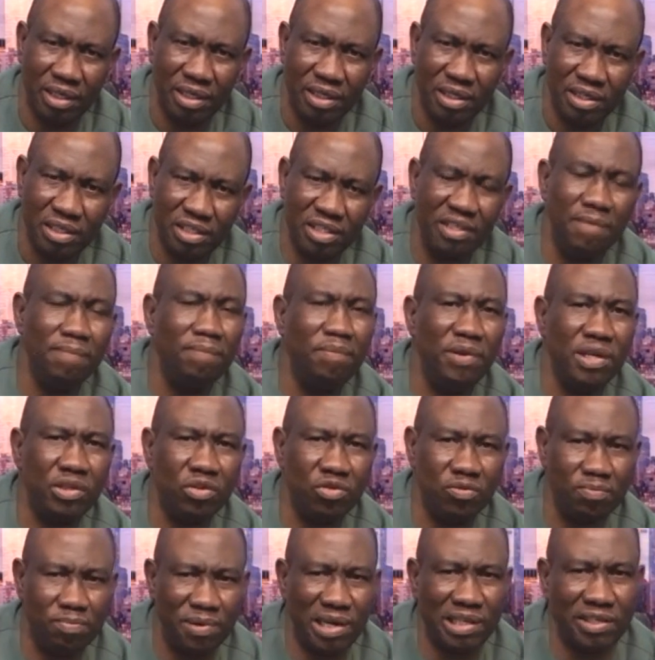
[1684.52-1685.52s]
simply to
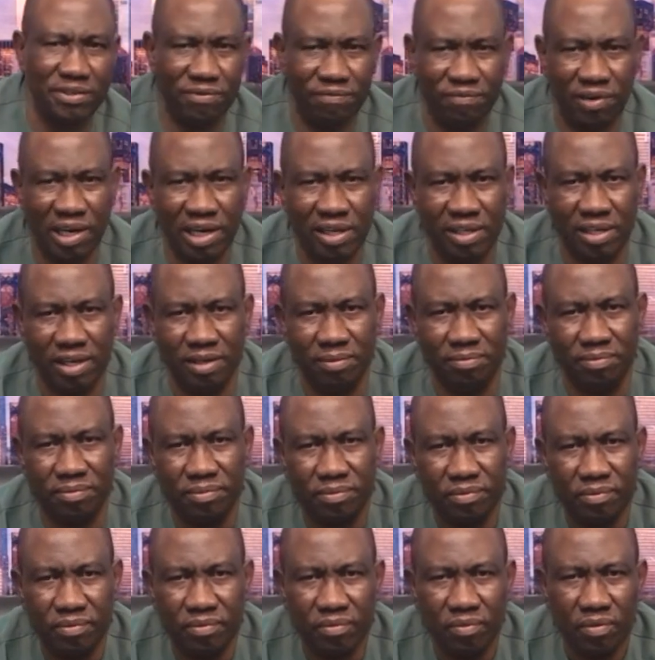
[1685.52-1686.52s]
pacify them.
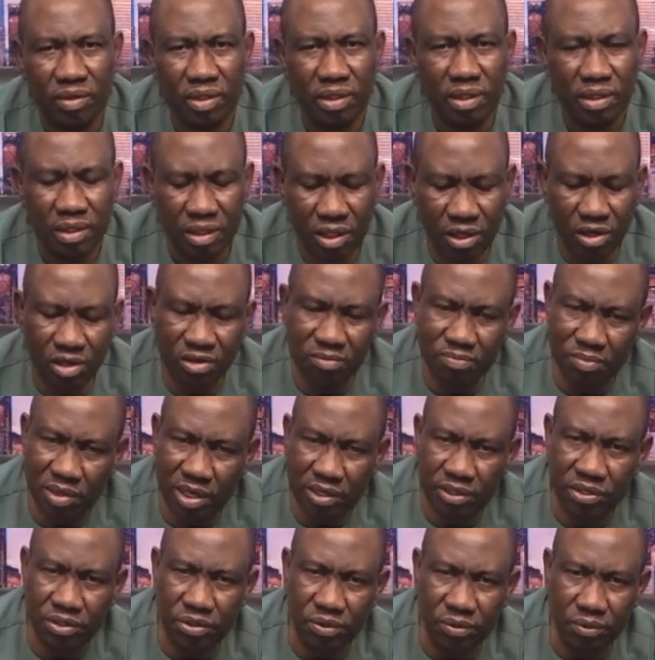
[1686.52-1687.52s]
The Lord
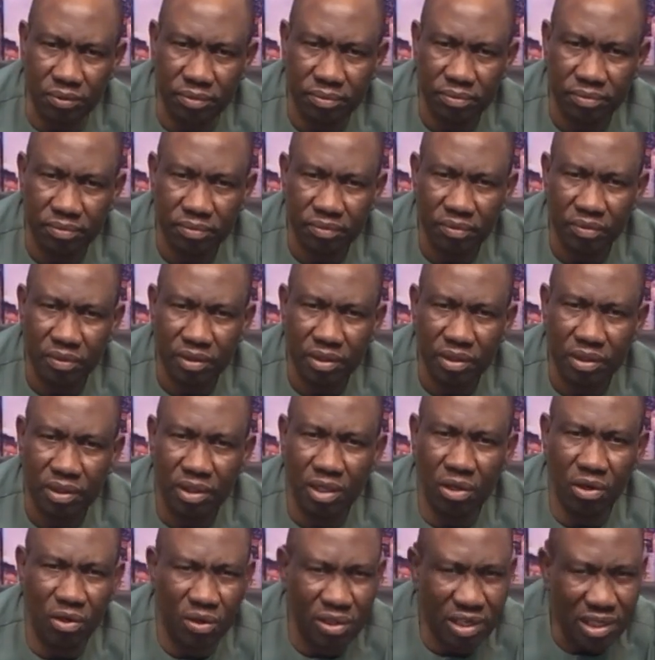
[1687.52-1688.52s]
bless you. The
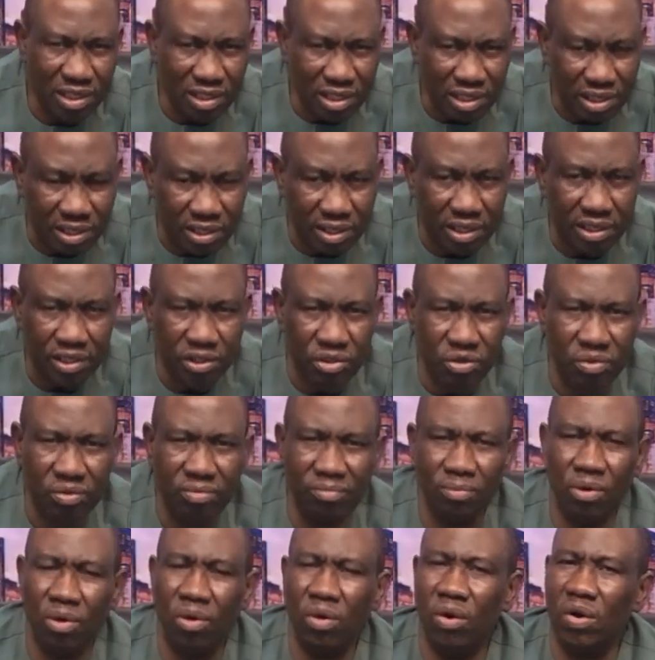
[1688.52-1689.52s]
Lord increase you
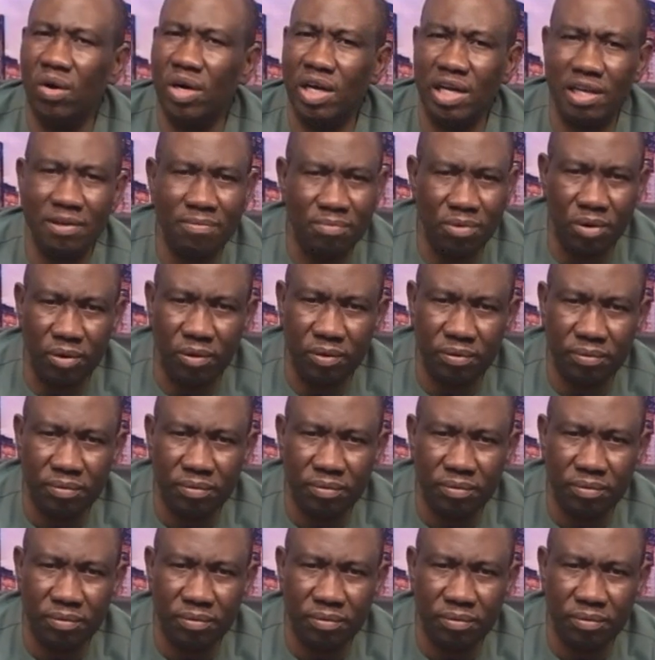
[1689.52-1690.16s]
more and more.